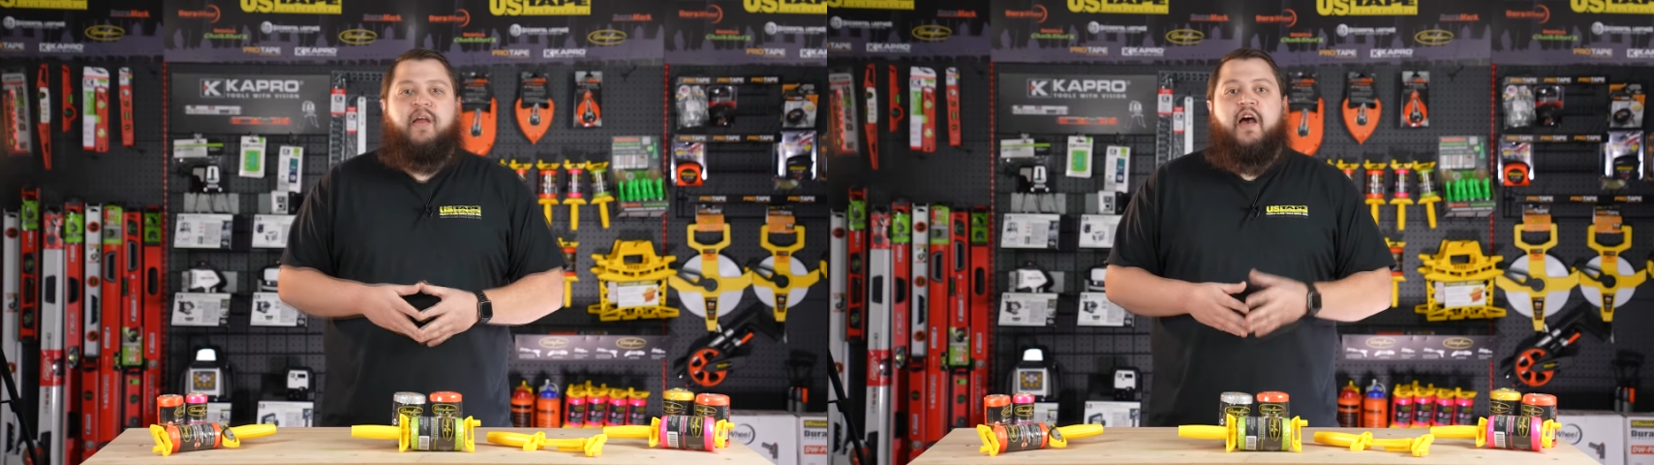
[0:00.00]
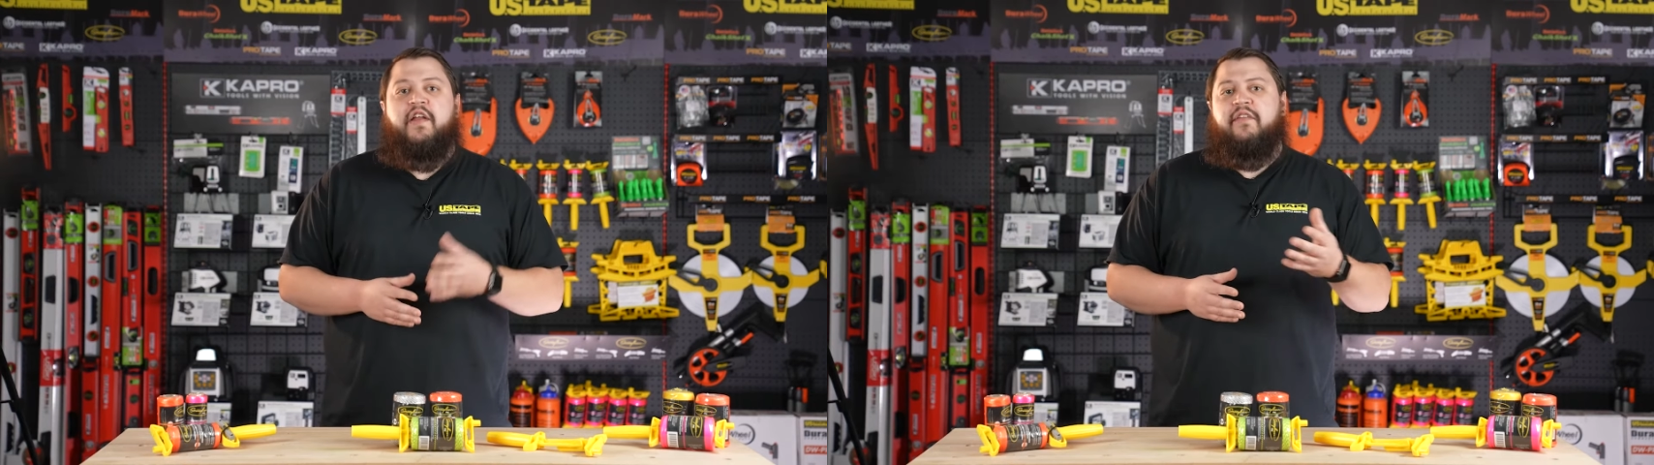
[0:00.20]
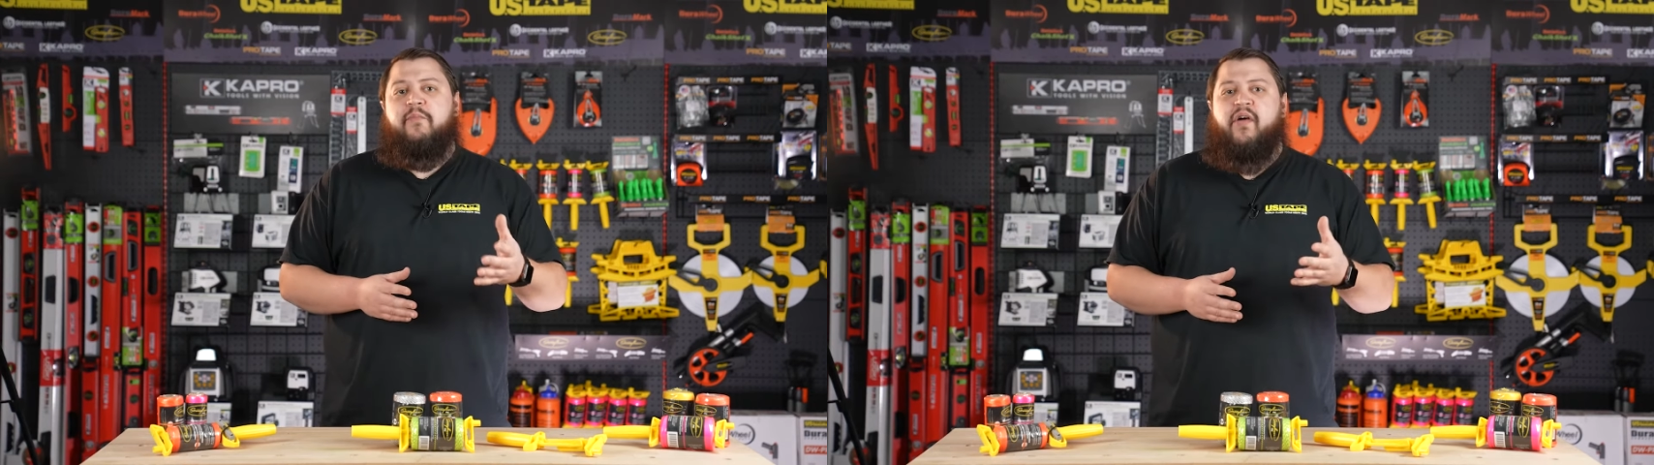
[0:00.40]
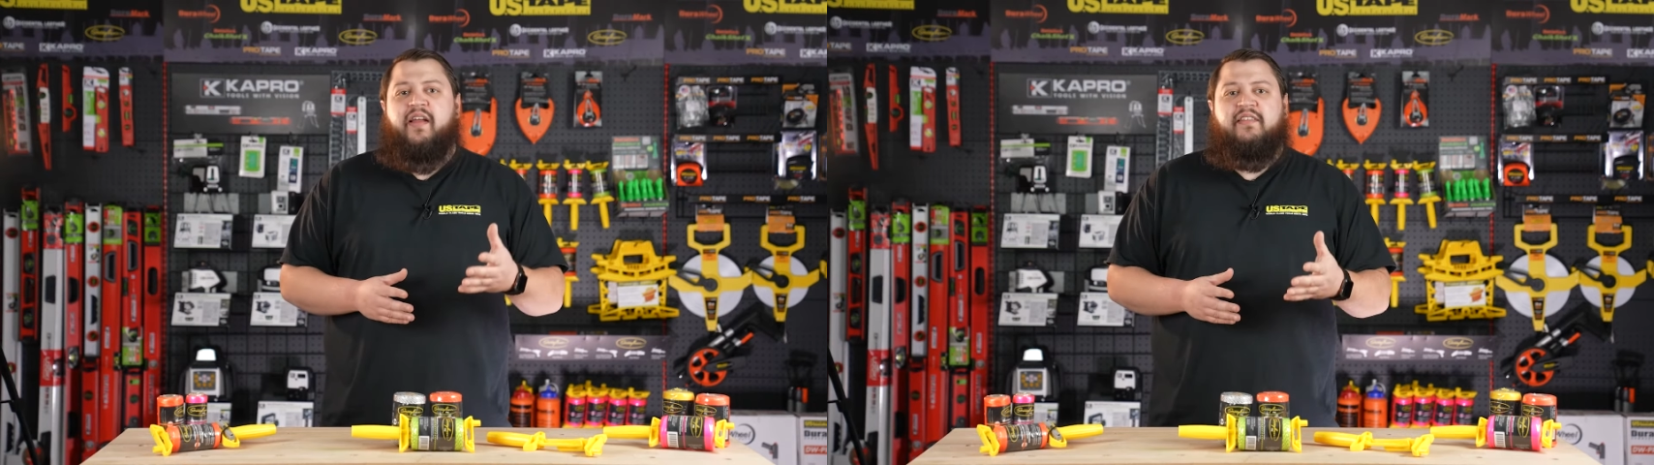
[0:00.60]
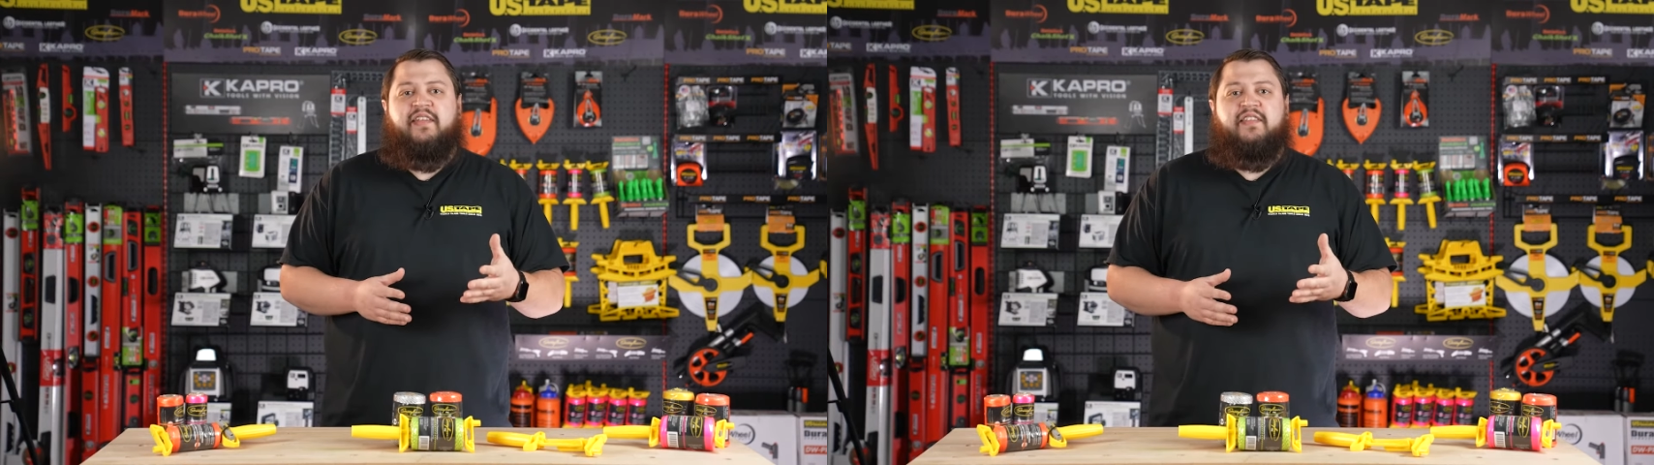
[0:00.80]
Another
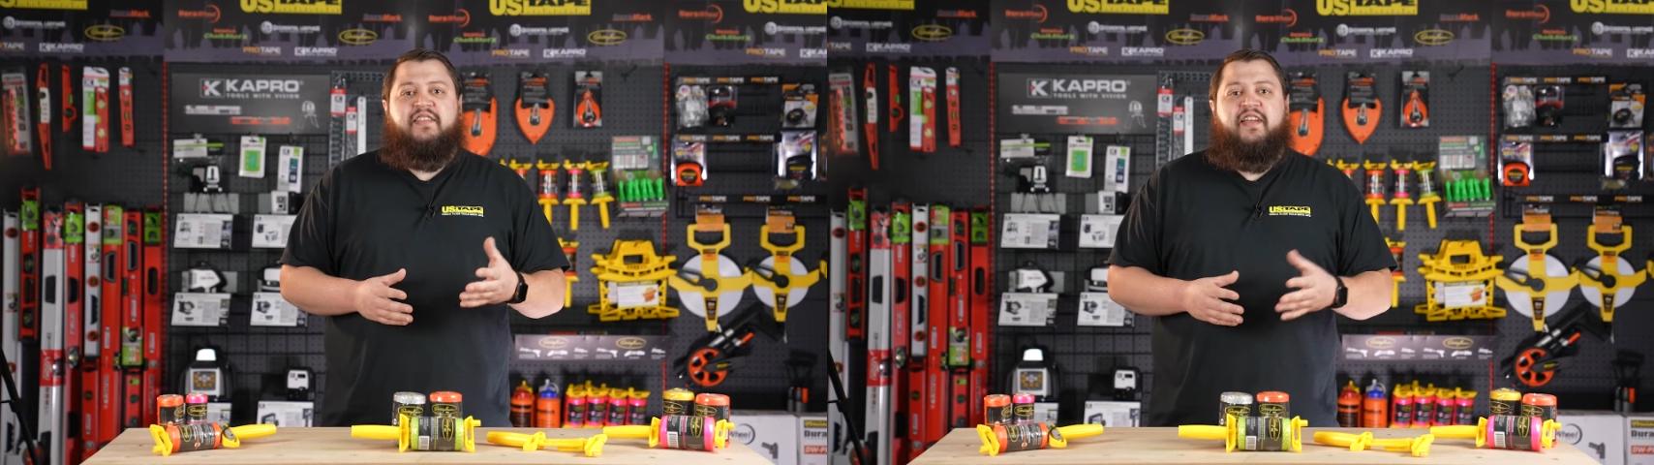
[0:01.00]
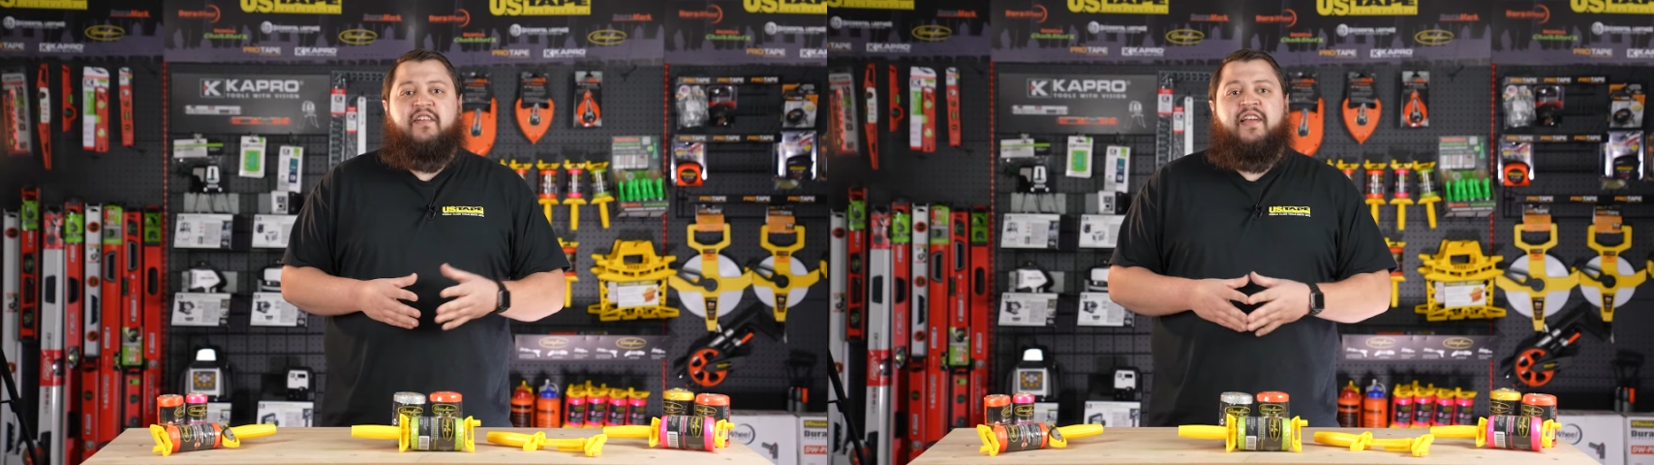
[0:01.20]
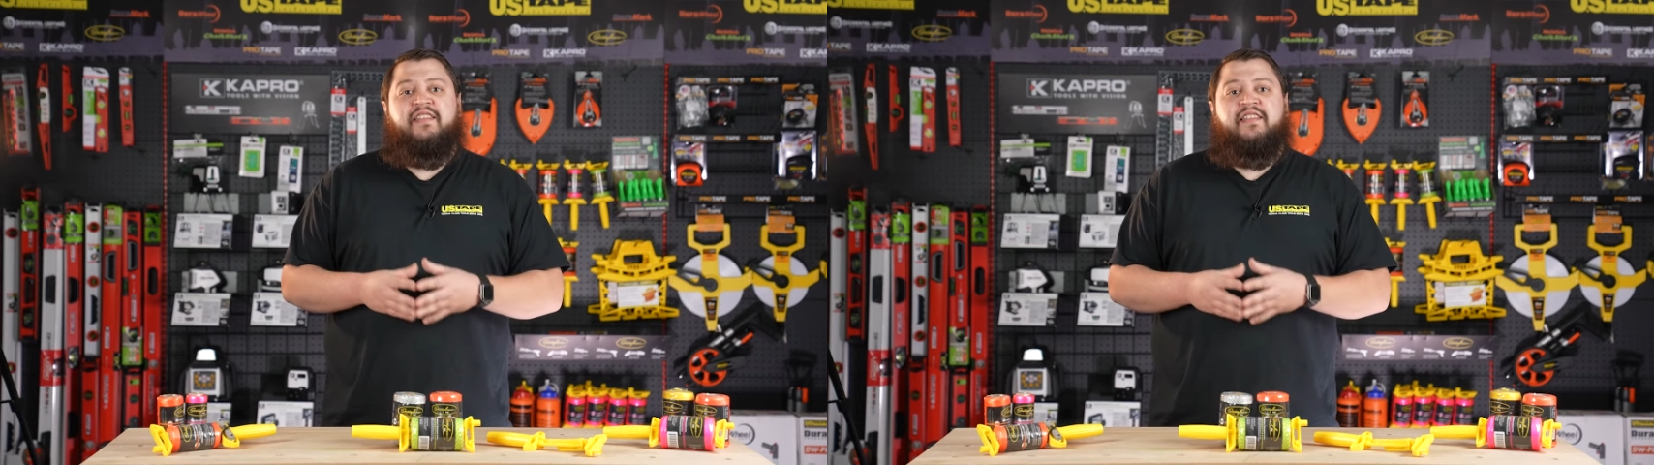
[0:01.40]
product to consider